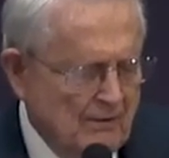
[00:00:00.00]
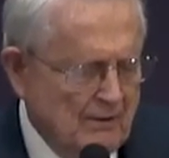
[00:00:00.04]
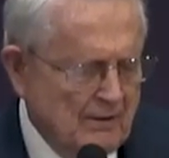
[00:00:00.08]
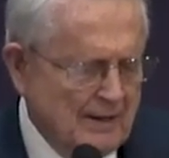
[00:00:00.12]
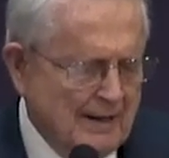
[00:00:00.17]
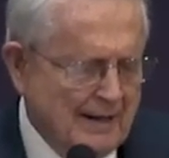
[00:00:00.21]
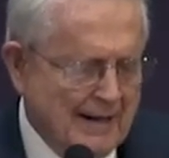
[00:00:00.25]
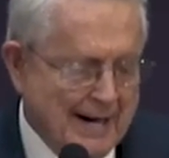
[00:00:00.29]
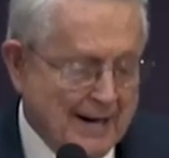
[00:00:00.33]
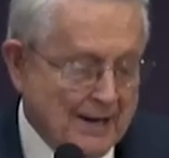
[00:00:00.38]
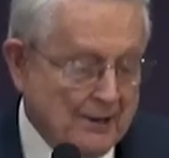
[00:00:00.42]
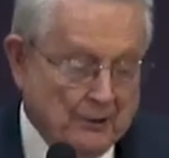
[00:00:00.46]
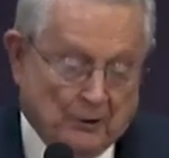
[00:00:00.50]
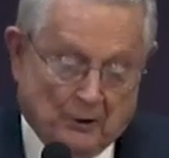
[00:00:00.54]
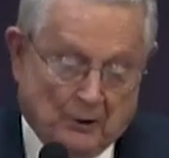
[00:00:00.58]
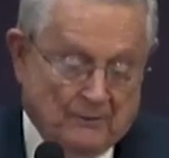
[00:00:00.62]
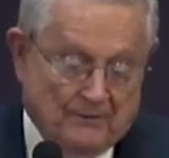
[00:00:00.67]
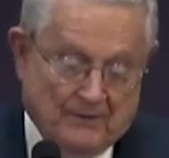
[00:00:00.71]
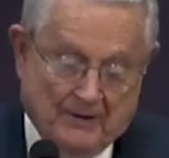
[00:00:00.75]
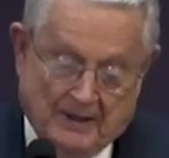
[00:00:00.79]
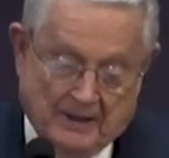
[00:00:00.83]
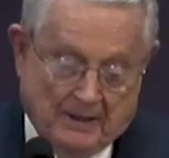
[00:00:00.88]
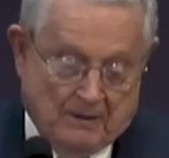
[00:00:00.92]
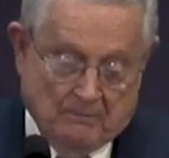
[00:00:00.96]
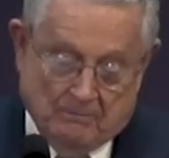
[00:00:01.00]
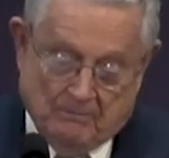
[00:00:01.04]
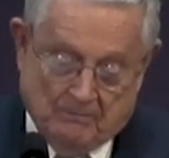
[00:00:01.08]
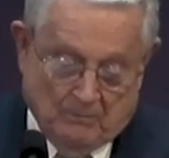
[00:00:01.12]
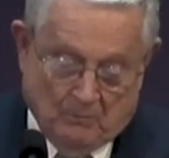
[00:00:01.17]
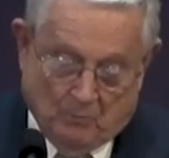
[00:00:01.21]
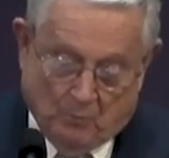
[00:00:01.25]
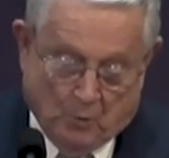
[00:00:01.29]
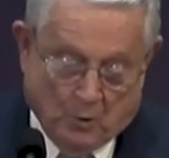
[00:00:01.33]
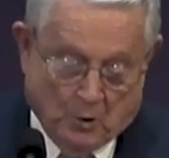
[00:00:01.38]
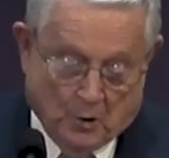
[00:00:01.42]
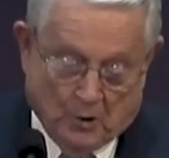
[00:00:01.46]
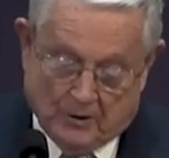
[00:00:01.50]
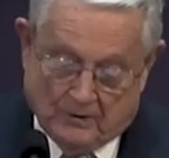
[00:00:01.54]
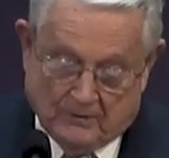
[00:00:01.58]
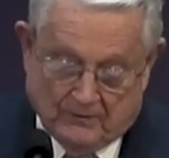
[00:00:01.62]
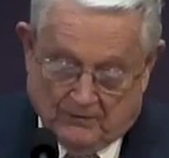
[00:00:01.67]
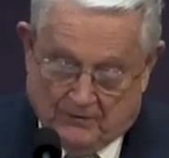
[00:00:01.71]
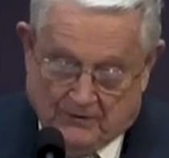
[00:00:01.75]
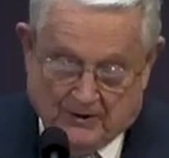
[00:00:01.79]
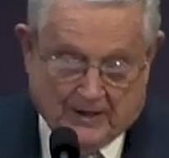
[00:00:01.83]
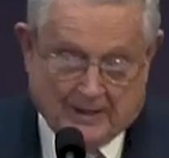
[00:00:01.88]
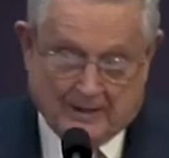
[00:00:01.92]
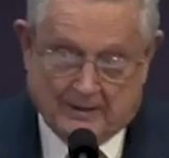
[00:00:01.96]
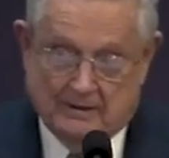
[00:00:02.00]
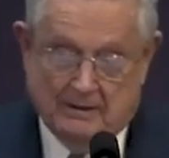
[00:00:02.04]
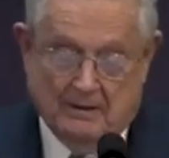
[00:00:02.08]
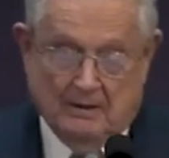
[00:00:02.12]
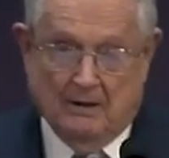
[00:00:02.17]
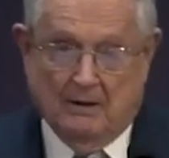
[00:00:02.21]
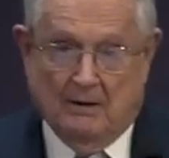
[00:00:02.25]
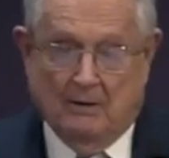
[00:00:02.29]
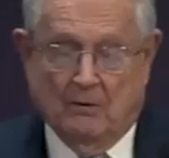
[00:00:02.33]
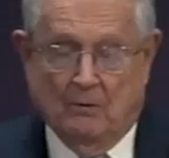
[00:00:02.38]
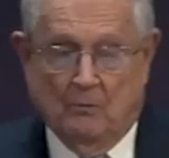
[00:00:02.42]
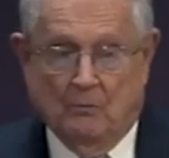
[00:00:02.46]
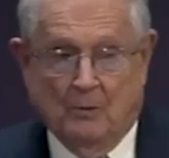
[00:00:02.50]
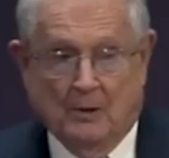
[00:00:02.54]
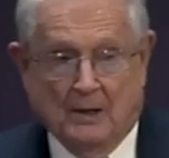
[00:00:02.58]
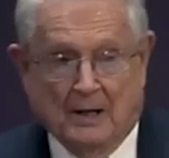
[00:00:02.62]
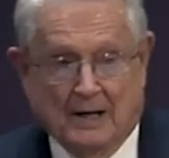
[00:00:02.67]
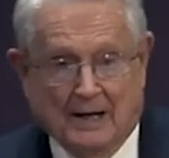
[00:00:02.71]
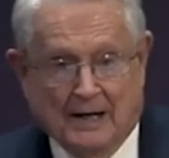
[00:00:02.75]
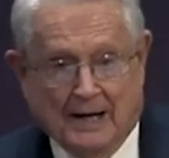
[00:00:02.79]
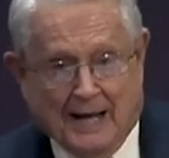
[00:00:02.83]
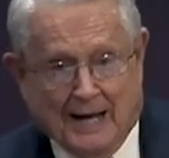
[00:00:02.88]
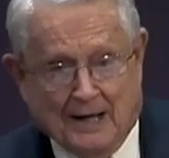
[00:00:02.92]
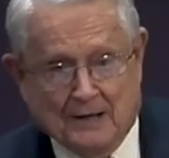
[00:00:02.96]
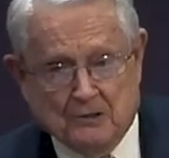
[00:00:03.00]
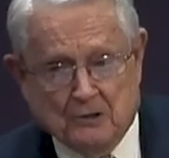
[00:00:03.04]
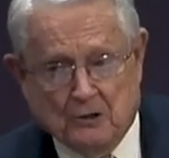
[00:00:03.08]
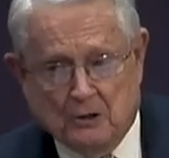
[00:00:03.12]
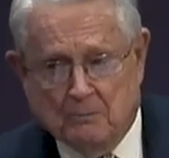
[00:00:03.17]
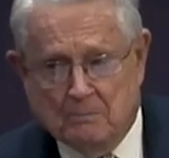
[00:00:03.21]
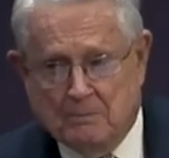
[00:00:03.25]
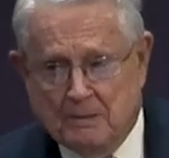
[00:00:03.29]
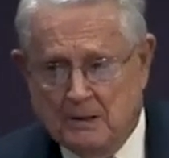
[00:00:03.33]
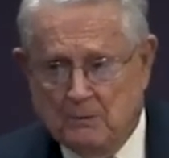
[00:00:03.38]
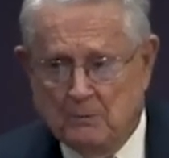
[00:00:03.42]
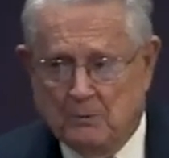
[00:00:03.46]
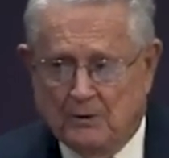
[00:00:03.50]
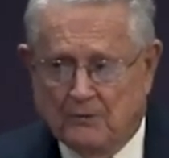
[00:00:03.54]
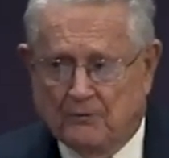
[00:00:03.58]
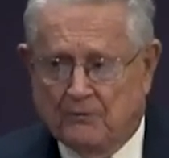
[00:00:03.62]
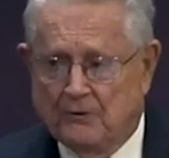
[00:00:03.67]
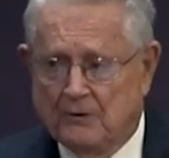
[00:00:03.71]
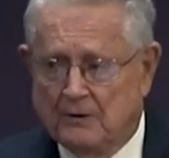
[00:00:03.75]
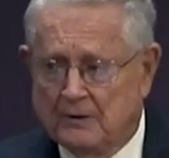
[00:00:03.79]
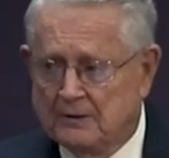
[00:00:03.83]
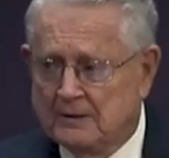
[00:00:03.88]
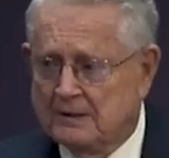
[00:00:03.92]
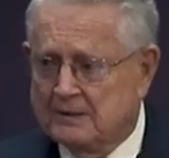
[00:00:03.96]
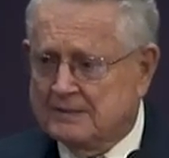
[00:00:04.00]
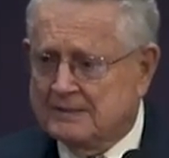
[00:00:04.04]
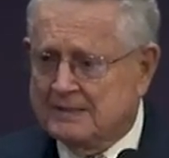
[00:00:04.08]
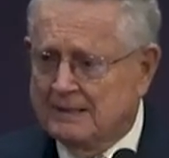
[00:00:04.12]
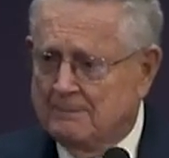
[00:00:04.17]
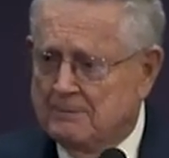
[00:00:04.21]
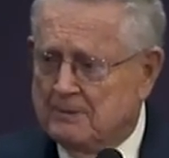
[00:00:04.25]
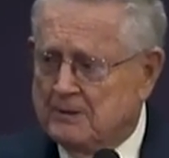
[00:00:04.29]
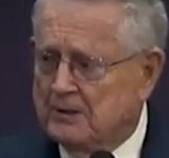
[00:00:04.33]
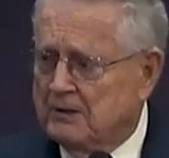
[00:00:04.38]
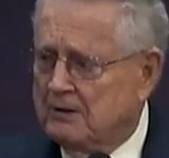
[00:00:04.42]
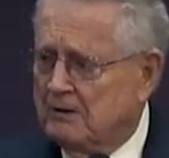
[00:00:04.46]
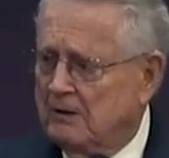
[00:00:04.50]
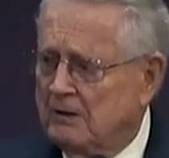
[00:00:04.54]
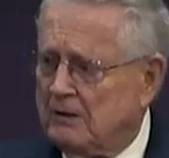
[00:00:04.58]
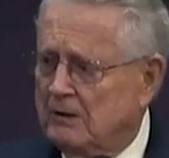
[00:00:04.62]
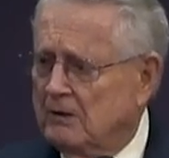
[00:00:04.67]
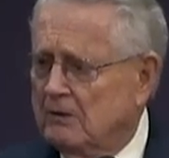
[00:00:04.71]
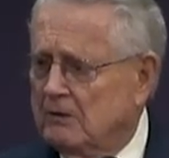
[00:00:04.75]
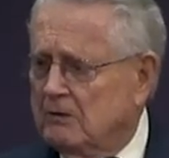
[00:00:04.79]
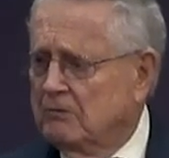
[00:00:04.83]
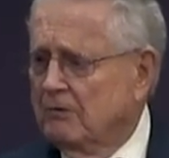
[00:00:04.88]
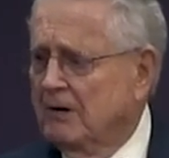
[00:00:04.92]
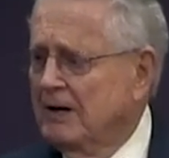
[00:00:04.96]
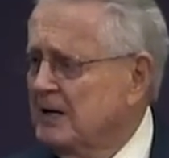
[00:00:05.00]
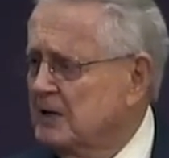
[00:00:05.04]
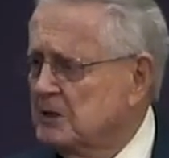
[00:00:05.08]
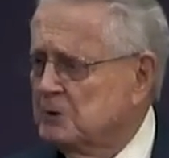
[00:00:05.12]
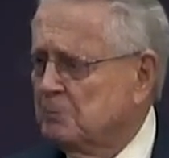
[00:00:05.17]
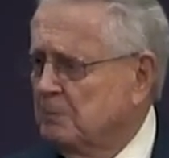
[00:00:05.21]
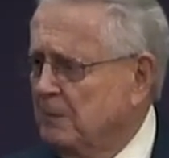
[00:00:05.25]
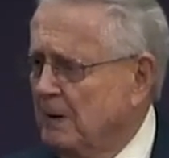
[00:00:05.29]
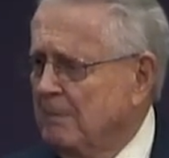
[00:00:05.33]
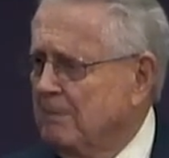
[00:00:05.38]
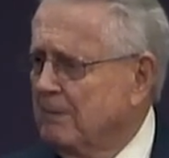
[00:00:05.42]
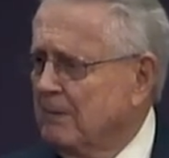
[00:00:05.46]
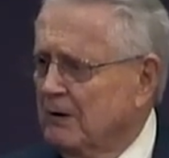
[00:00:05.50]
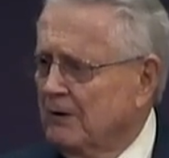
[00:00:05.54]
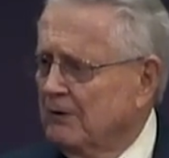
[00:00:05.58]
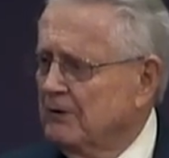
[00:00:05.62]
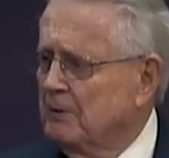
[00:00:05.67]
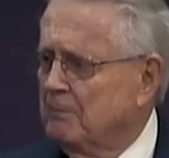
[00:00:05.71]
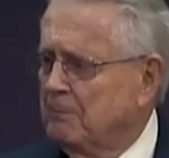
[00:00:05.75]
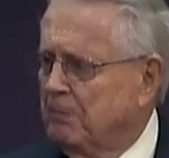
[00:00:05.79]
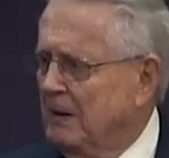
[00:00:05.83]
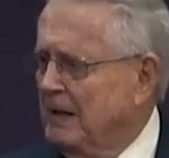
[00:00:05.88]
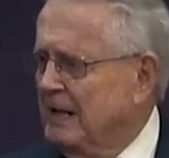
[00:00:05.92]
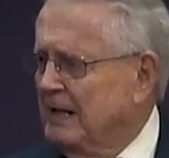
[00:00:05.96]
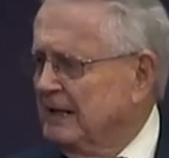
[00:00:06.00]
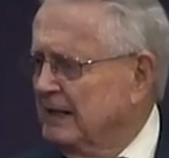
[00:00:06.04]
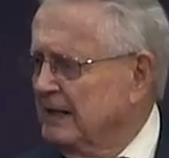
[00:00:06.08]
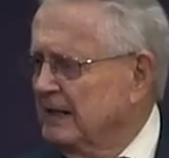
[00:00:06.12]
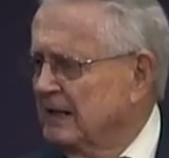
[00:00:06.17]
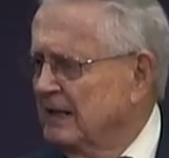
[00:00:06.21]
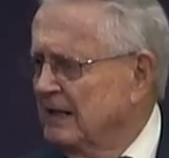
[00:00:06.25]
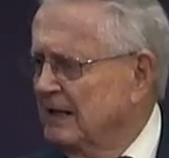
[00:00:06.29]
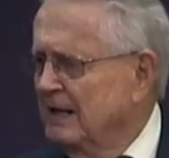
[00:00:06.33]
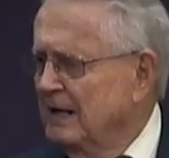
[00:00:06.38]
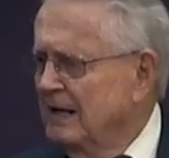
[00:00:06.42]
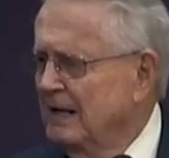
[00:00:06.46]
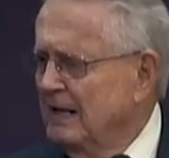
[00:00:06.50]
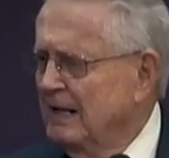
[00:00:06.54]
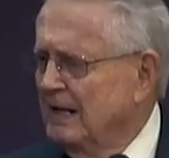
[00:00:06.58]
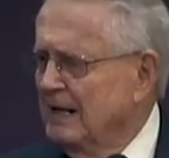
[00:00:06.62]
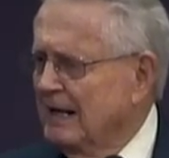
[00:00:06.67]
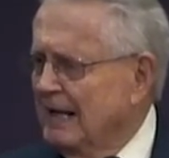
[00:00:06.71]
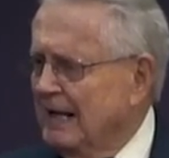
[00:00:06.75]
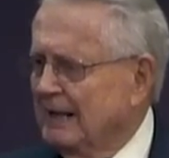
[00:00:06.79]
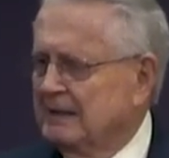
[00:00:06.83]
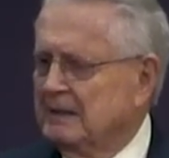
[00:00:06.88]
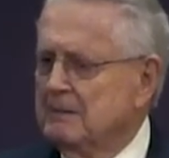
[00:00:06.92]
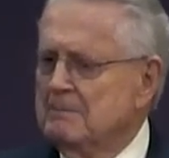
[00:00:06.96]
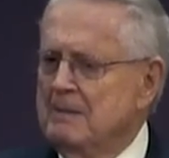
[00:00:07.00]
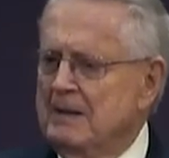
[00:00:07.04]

I don't know of any work that will allow you to be with some of the greatest people on the planet, like the